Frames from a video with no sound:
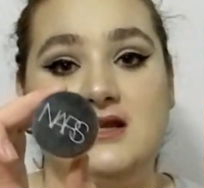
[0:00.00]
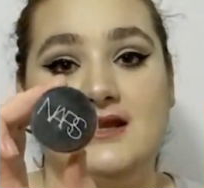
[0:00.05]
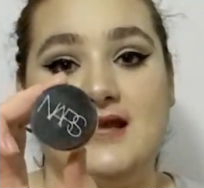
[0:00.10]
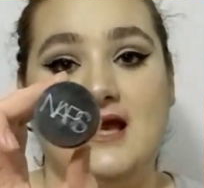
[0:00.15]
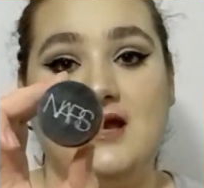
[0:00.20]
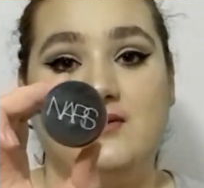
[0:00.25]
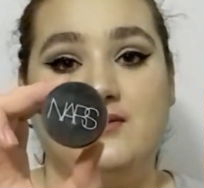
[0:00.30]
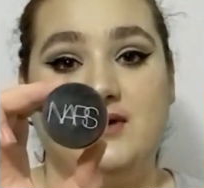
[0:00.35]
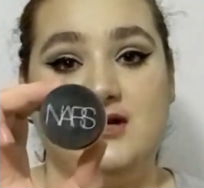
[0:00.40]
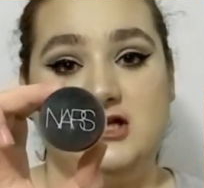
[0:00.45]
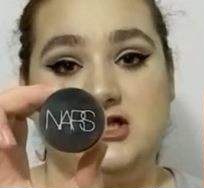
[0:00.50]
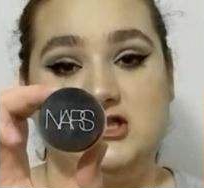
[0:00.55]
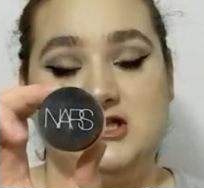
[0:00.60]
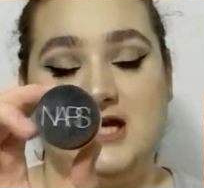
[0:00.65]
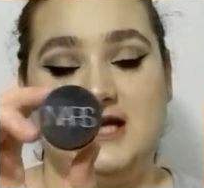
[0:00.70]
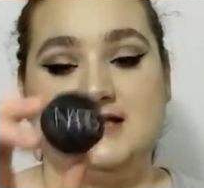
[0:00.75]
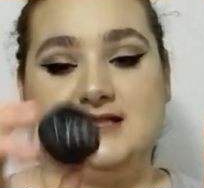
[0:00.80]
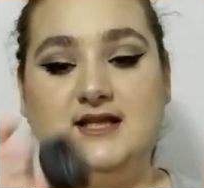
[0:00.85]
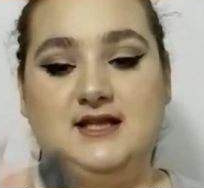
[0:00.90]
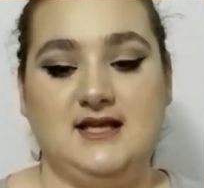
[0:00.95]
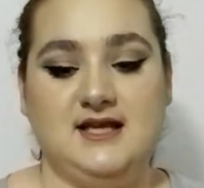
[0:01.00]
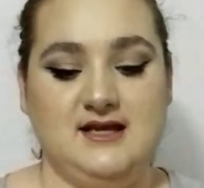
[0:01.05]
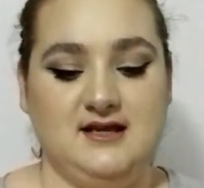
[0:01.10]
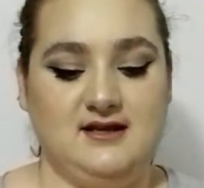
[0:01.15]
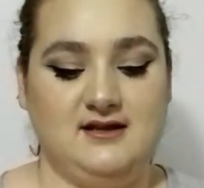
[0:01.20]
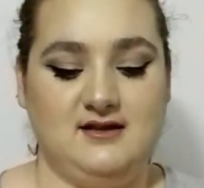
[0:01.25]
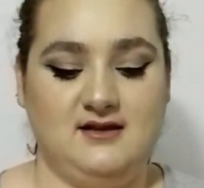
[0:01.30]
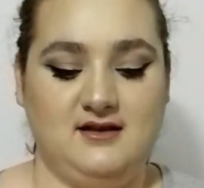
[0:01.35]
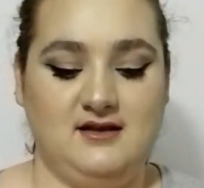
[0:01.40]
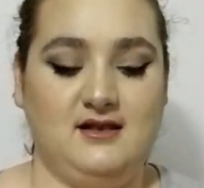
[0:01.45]
Light 1 Chantilly.
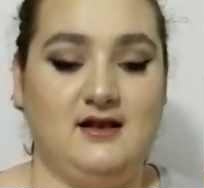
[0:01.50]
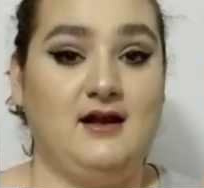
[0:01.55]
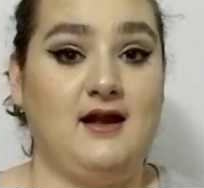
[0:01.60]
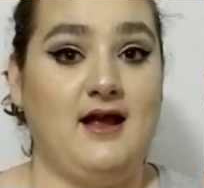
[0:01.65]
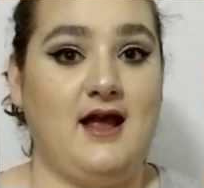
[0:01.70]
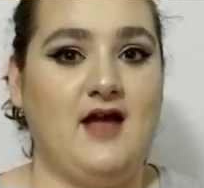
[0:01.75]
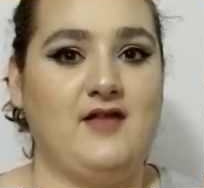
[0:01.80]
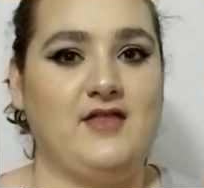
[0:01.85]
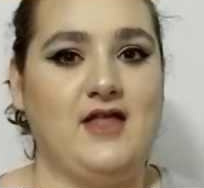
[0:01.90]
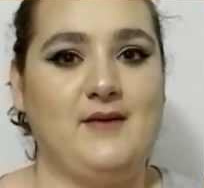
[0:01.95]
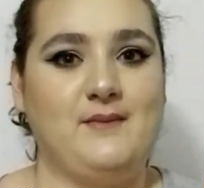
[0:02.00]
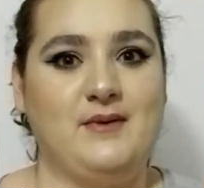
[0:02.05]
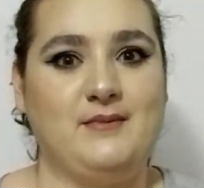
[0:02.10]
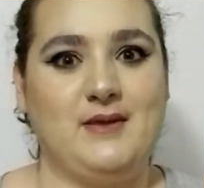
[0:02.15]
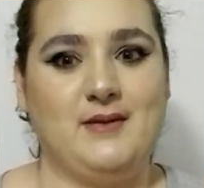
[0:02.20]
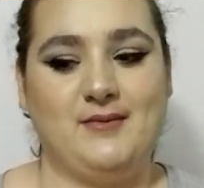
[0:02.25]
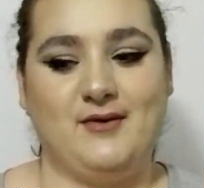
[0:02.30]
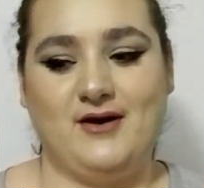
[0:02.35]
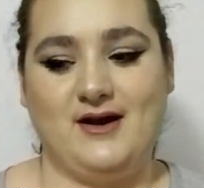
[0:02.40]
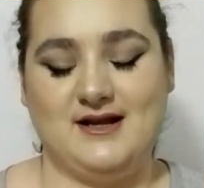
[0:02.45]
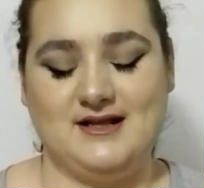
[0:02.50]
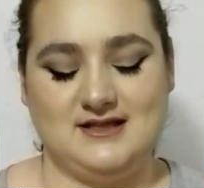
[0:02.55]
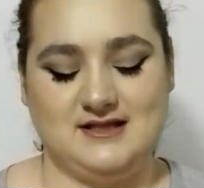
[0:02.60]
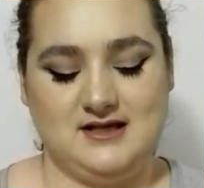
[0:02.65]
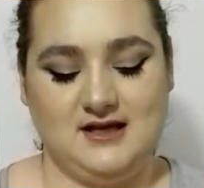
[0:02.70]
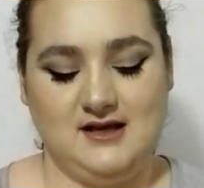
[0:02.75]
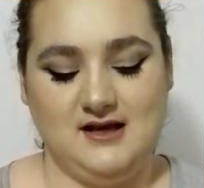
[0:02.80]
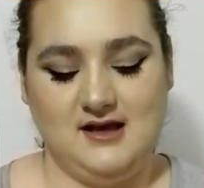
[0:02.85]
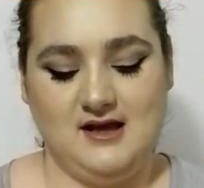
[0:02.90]
I had that one memorized.